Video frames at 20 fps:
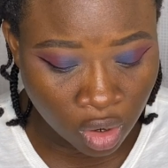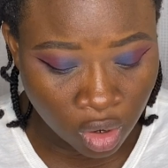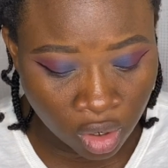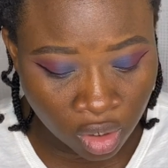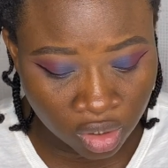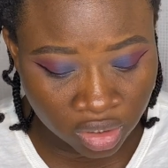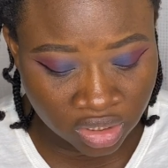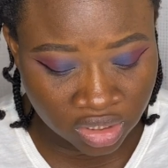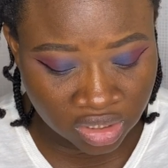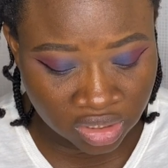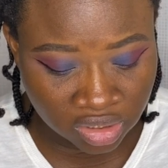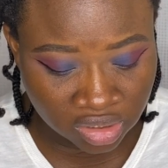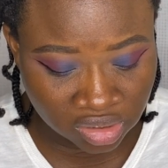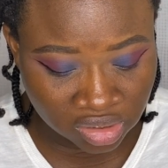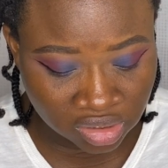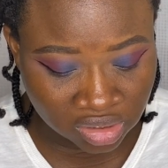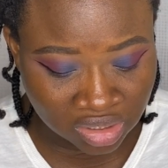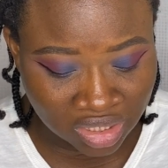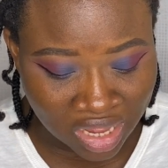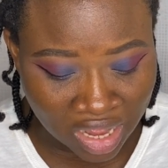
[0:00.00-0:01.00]
On in a
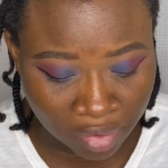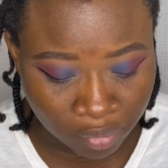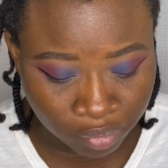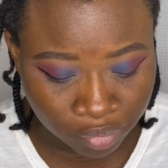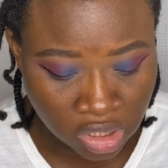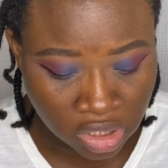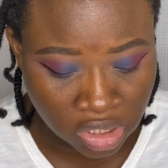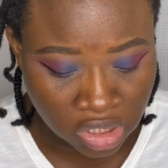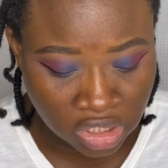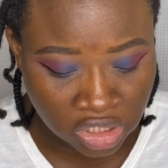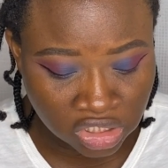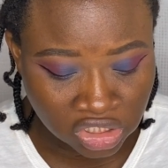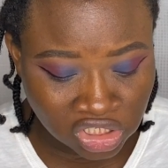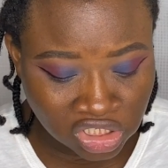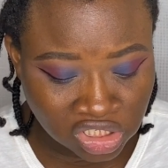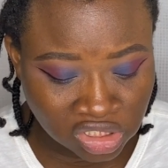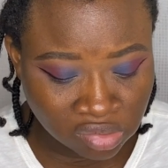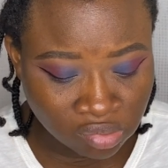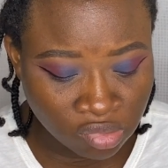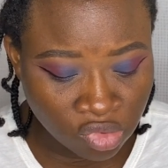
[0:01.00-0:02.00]
snap.
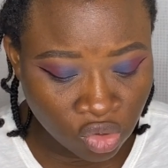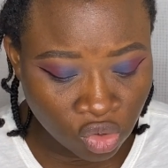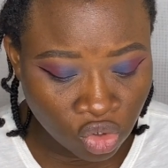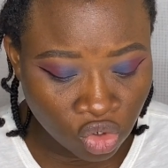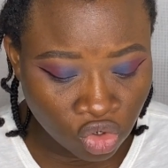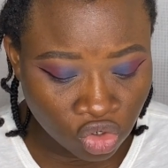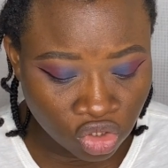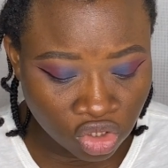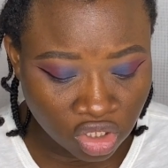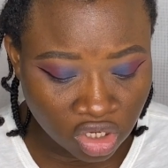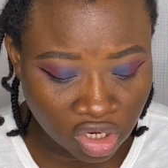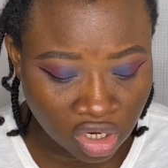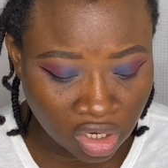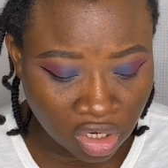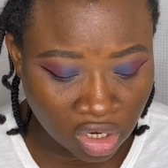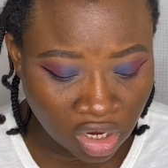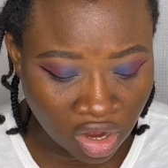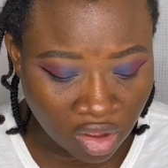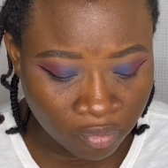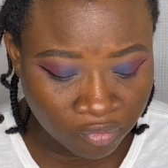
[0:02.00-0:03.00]
Smooth,
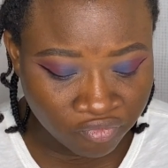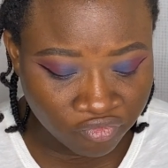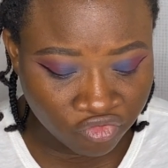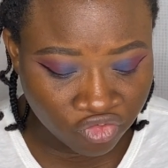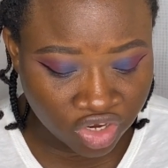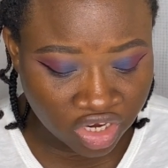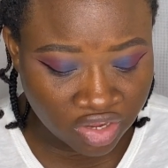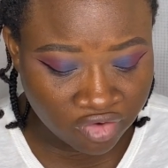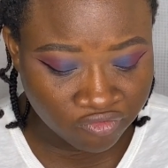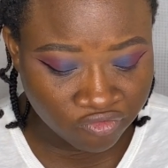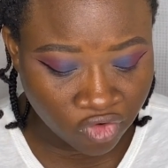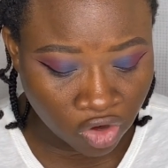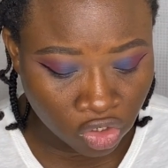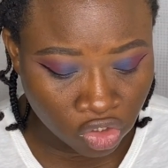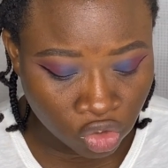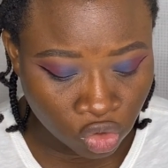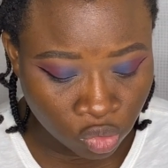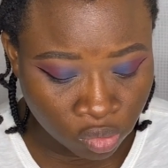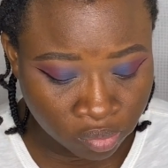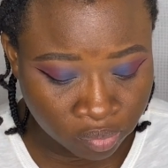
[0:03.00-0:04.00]
clump-free
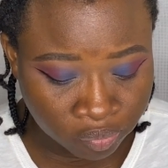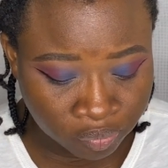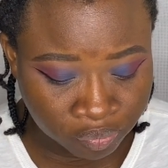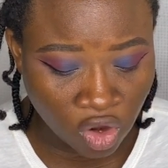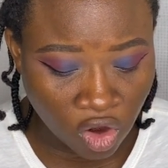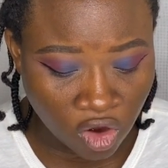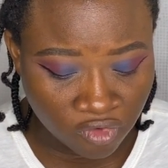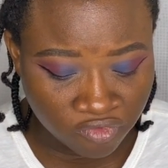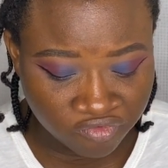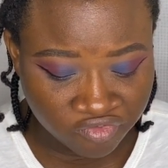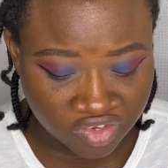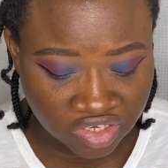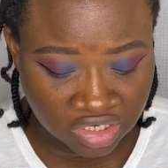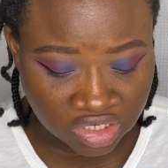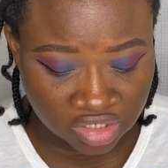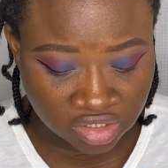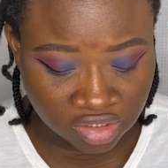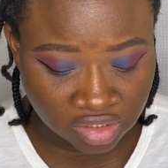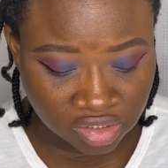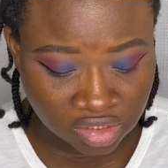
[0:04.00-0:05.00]
volume. Off
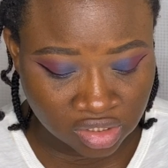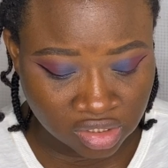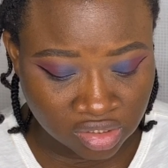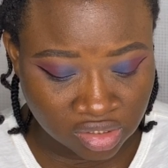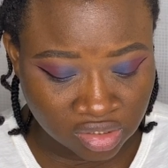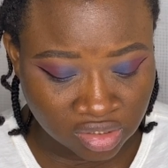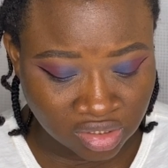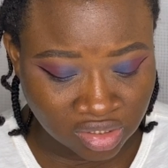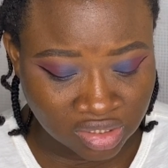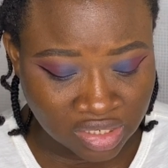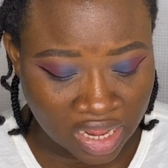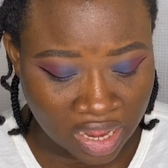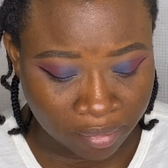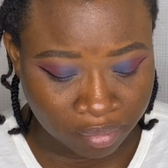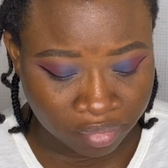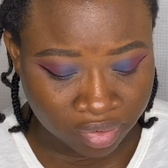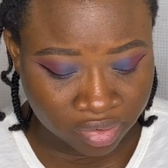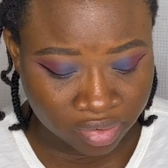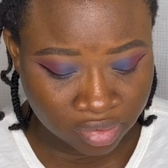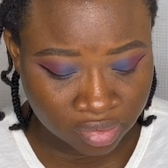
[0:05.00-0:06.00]
in a snap.